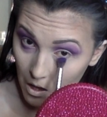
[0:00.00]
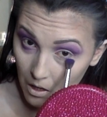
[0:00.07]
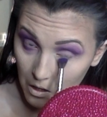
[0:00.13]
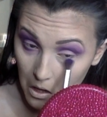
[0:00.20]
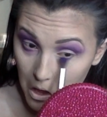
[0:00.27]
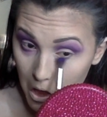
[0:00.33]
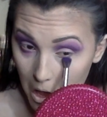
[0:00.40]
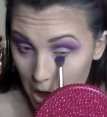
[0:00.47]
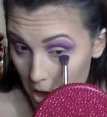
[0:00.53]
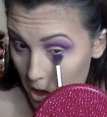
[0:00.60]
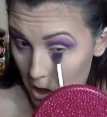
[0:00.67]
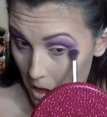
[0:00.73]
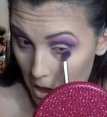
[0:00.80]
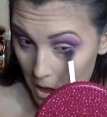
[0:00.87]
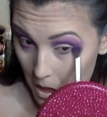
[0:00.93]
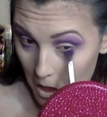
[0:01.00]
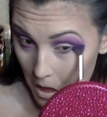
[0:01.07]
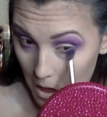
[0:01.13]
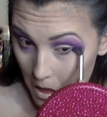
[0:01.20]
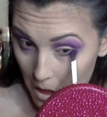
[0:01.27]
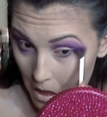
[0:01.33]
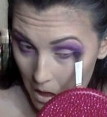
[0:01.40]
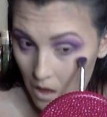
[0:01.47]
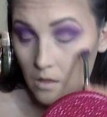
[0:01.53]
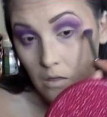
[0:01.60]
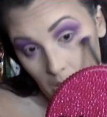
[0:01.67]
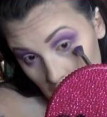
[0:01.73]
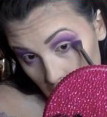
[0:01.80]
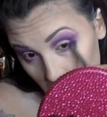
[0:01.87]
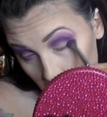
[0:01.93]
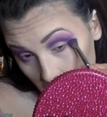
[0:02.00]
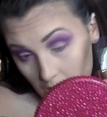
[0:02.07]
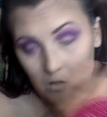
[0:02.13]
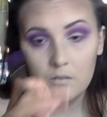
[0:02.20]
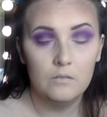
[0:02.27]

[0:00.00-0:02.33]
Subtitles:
This palette is just absolutely